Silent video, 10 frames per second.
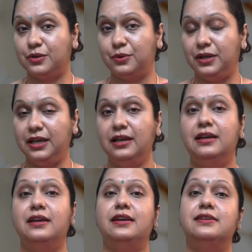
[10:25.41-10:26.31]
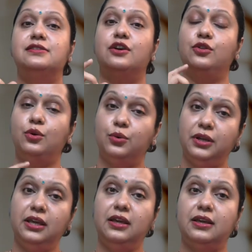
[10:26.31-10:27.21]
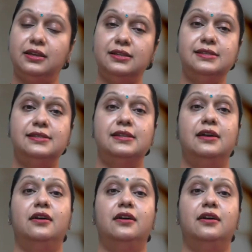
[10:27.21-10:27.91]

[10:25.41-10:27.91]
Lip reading: Kohli is Dhoni is